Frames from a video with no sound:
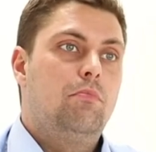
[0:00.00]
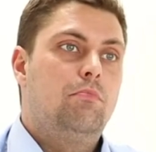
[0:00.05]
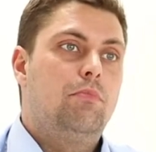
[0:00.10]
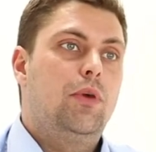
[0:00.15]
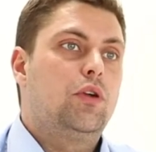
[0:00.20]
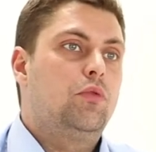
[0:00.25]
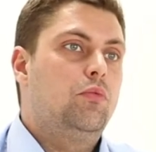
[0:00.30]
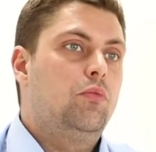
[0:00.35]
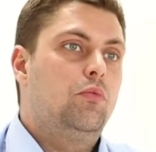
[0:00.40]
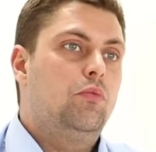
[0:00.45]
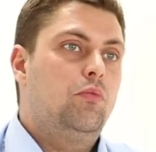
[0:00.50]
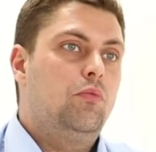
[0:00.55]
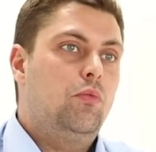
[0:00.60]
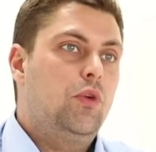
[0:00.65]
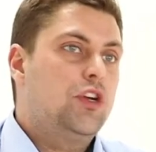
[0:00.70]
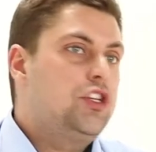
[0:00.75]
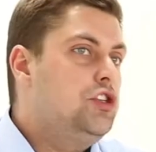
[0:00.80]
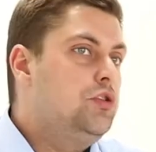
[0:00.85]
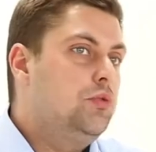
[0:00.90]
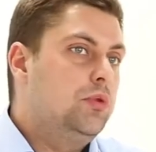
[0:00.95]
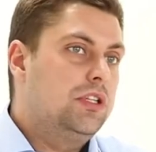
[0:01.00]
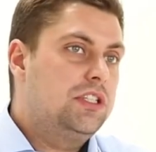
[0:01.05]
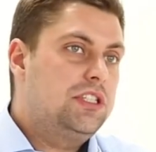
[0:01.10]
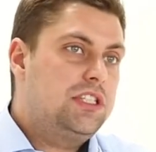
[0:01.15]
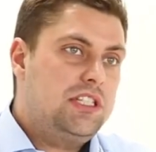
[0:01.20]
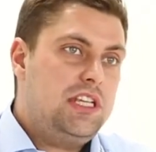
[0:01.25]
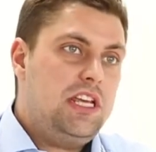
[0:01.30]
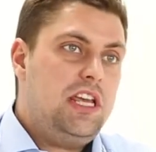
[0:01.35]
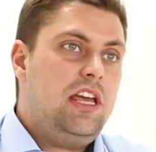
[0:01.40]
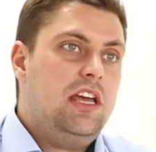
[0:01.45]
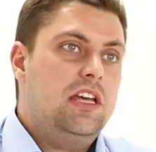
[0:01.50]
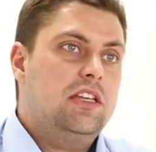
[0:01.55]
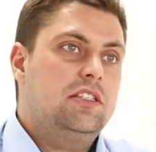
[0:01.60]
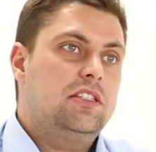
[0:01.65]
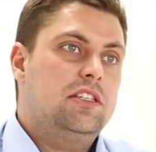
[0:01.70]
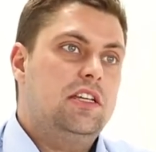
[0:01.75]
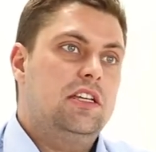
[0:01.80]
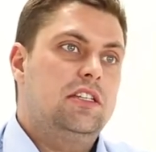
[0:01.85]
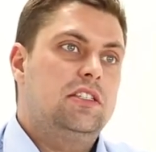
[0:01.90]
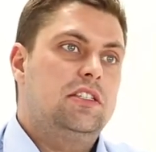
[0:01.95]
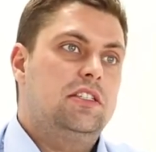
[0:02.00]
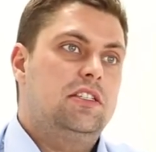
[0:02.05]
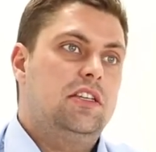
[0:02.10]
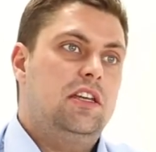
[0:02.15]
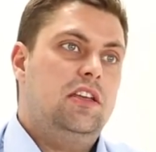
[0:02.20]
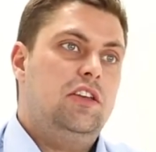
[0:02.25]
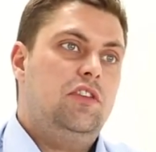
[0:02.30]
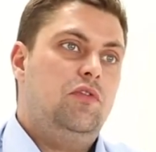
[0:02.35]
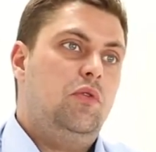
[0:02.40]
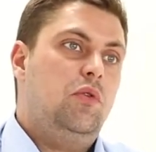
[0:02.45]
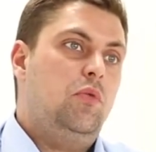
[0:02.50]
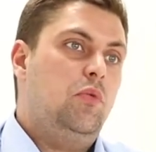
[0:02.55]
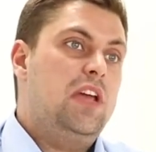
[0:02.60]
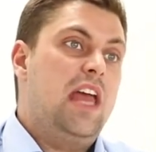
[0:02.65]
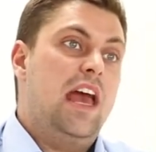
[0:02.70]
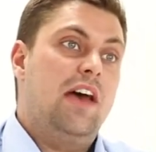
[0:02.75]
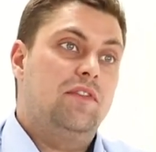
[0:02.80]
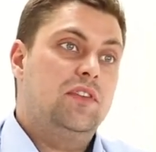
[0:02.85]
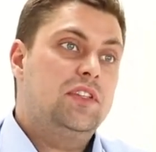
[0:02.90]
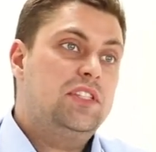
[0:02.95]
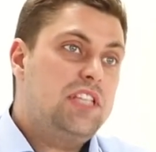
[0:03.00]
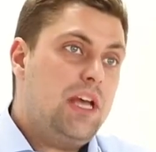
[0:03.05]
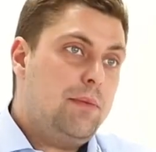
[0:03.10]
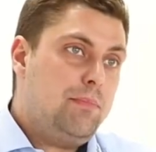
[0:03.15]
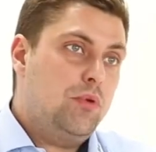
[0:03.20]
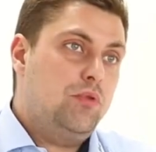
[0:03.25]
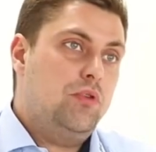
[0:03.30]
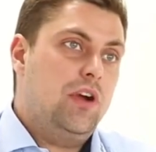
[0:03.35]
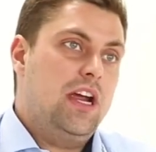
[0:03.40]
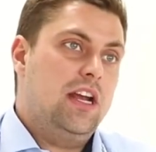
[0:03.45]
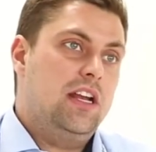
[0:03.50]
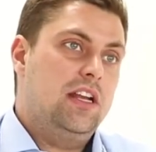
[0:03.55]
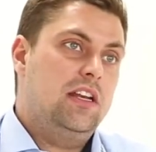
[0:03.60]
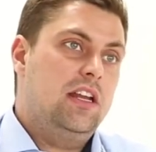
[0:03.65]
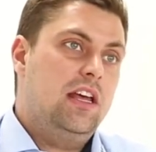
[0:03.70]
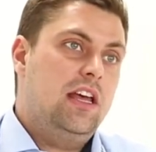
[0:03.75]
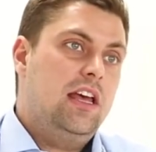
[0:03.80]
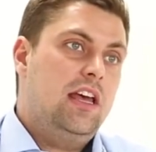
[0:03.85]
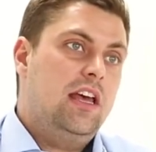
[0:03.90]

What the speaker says: but what you will see is we have separated